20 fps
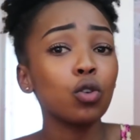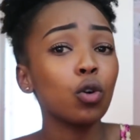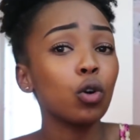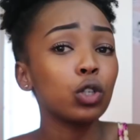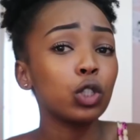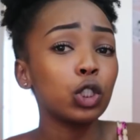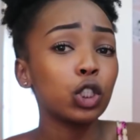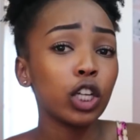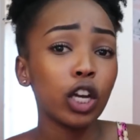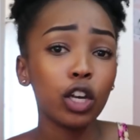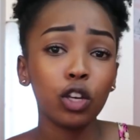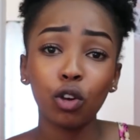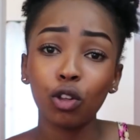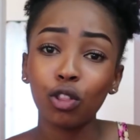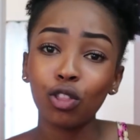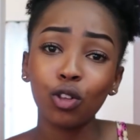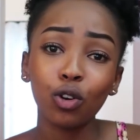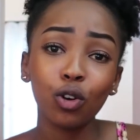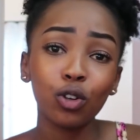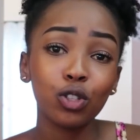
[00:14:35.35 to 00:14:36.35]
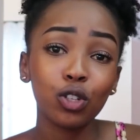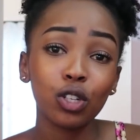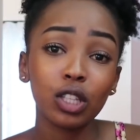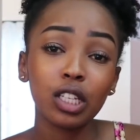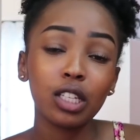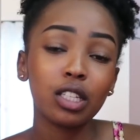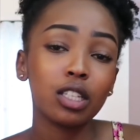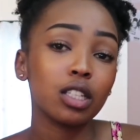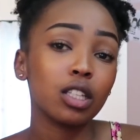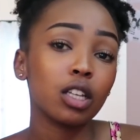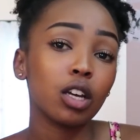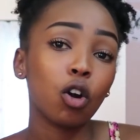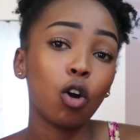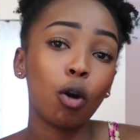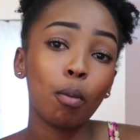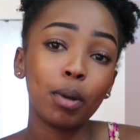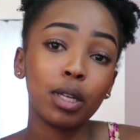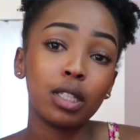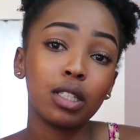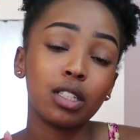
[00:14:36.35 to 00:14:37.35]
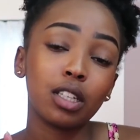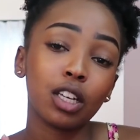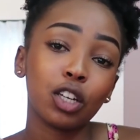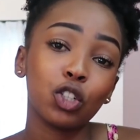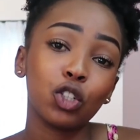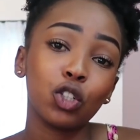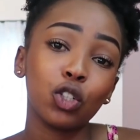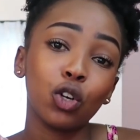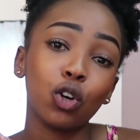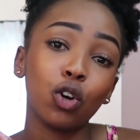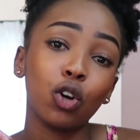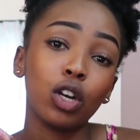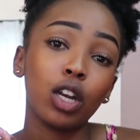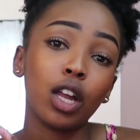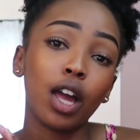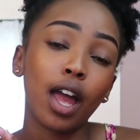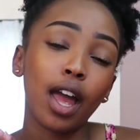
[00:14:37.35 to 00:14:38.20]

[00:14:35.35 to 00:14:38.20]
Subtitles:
or share your thoughts on this in the comment section.